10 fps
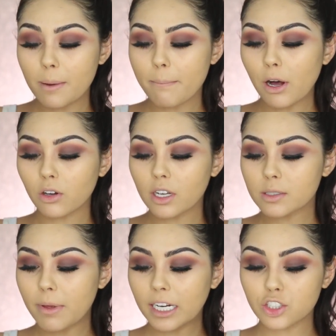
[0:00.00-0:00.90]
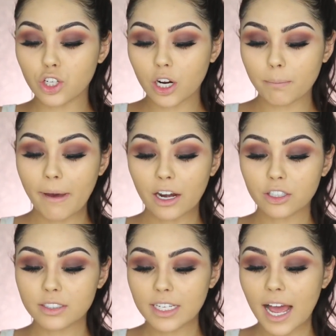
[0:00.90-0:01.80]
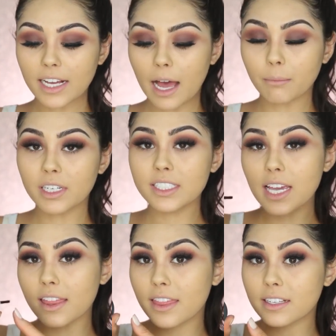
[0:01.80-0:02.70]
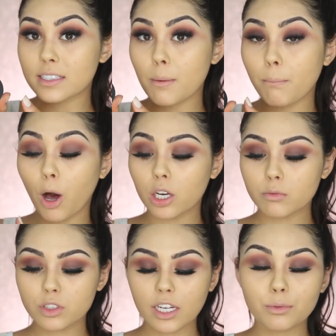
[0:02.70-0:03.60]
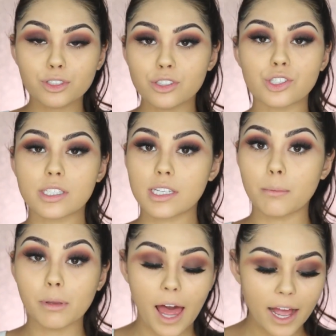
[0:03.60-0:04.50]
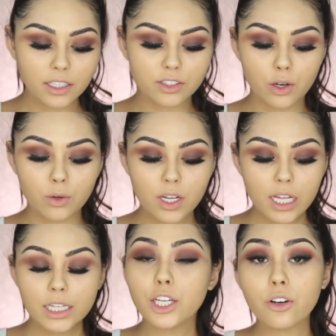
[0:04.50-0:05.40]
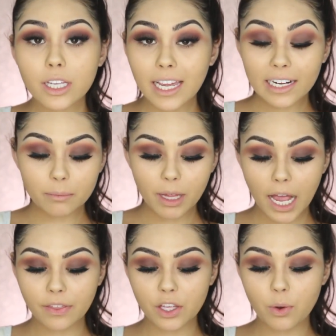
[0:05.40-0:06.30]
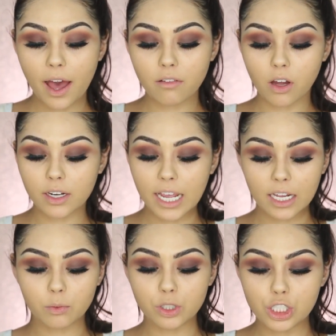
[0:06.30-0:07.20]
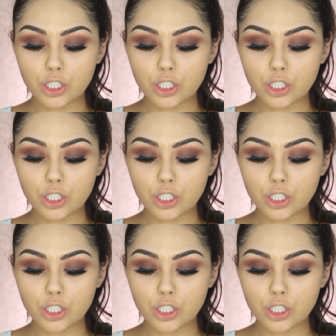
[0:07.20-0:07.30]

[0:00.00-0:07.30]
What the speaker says: the Melt Cosmetics Dark Matter stack, I'm going to take this bottom shade, which is just a black, so literally any black that you have on hand will